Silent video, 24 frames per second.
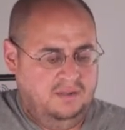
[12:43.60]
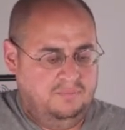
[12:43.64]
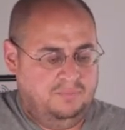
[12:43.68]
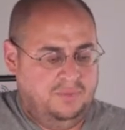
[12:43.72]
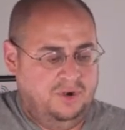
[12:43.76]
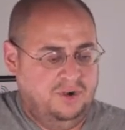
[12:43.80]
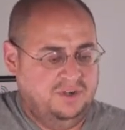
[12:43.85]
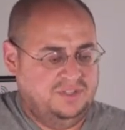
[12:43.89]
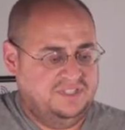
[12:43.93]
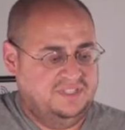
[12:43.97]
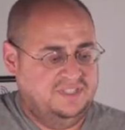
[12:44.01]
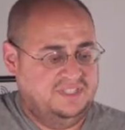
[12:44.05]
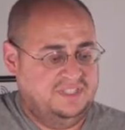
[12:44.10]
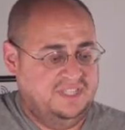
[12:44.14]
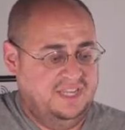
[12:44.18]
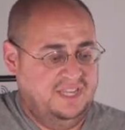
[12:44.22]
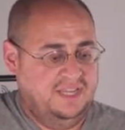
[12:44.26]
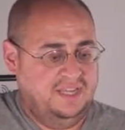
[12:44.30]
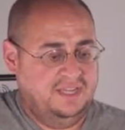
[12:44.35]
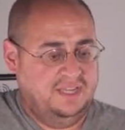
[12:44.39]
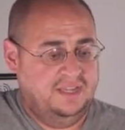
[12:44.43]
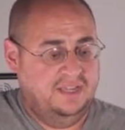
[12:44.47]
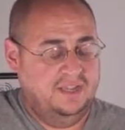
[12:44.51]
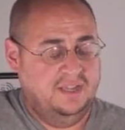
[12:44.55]

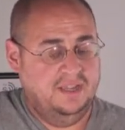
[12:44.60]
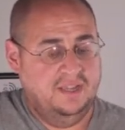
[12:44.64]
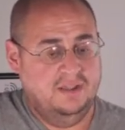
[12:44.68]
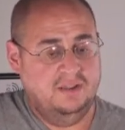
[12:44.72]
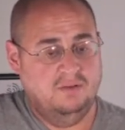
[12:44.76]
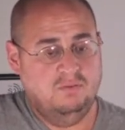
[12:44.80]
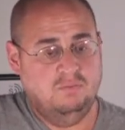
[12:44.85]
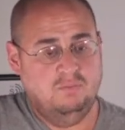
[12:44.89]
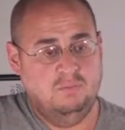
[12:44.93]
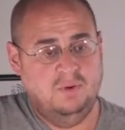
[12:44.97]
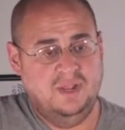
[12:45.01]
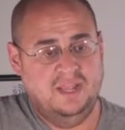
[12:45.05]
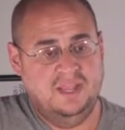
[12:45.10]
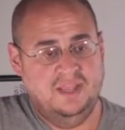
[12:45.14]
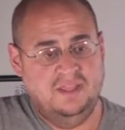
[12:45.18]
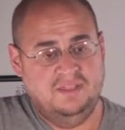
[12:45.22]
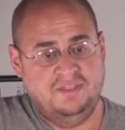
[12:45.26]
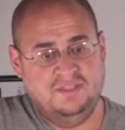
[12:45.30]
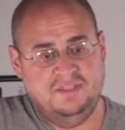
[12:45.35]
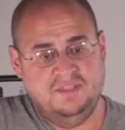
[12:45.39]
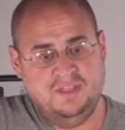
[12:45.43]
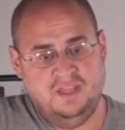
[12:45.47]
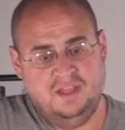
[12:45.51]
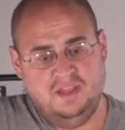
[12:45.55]
purchasing
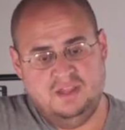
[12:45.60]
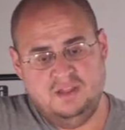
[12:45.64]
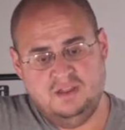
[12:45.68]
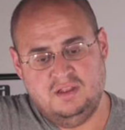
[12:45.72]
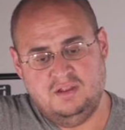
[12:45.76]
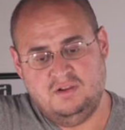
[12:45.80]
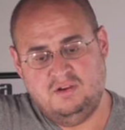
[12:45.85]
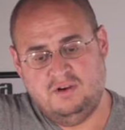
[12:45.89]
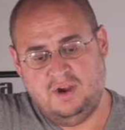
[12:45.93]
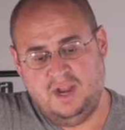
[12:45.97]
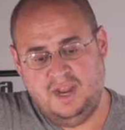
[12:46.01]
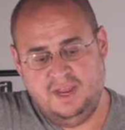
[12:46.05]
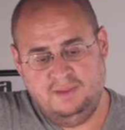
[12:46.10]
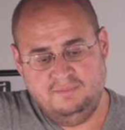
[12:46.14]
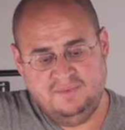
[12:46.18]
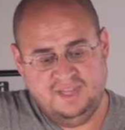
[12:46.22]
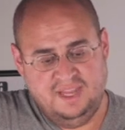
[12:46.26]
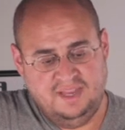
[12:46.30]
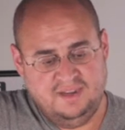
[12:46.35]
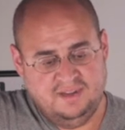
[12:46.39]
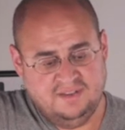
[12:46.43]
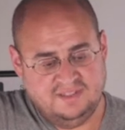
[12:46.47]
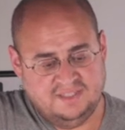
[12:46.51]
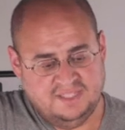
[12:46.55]
with crime
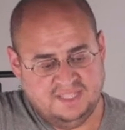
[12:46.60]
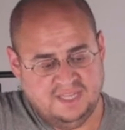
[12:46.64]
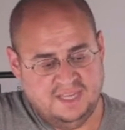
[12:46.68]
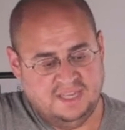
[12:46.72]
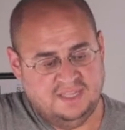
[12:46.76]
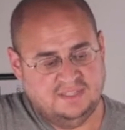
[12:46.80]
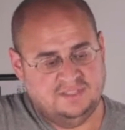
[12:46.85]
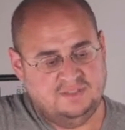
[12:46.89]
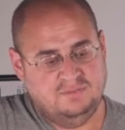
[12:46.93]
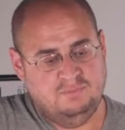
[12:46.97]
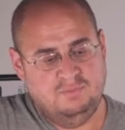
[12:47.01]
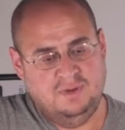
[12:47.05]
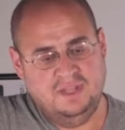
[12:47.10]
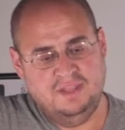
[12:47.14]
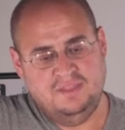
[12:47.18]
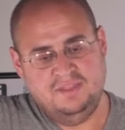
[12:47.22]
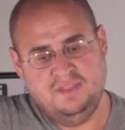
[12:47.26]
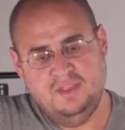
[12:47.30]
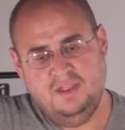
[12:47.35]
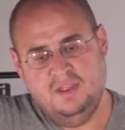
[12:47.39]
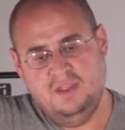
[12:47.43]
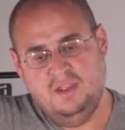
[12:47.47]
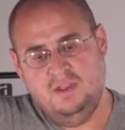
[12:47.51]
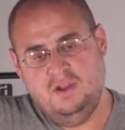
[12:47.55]
data sets,
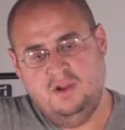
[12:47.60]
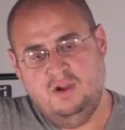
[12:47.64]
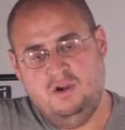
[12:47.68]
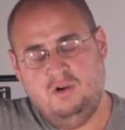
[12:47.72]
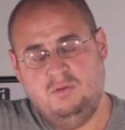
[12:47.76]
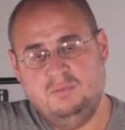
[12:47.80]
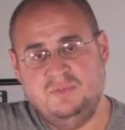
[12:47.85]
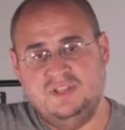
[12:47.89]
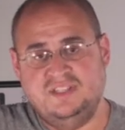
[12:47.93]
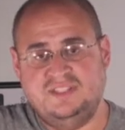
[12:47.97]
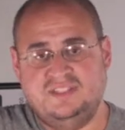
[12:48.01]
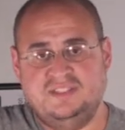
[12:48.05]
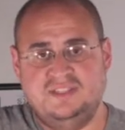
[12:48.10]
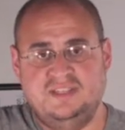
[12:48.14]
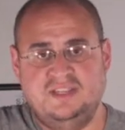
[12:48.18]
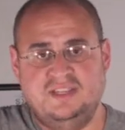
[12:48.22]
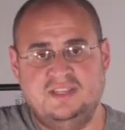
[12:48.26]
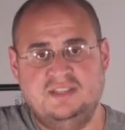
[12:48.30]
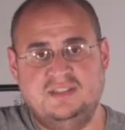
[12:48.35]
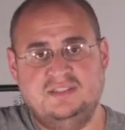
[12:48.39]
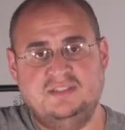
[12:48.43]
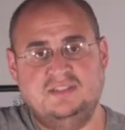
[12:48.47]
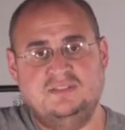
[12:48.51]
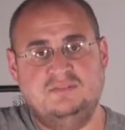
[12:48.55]
with
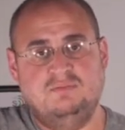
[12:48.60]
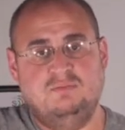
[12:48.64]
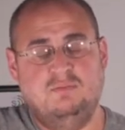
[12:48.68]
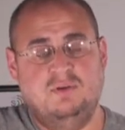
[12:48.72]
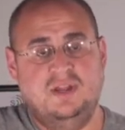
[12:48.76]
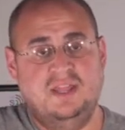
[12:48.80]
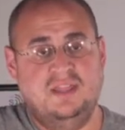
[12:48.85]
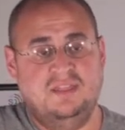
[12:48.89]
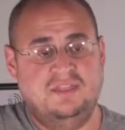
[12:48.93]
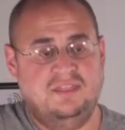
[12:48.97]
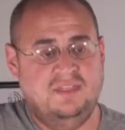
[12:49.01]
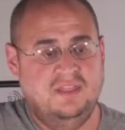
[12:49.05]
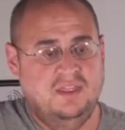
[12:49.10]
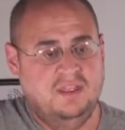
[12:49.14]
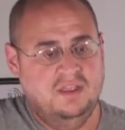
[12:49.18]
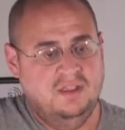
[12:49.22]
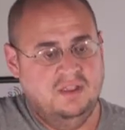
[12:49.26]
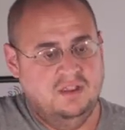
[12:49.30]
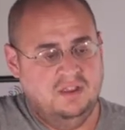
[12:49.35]
homelessness, with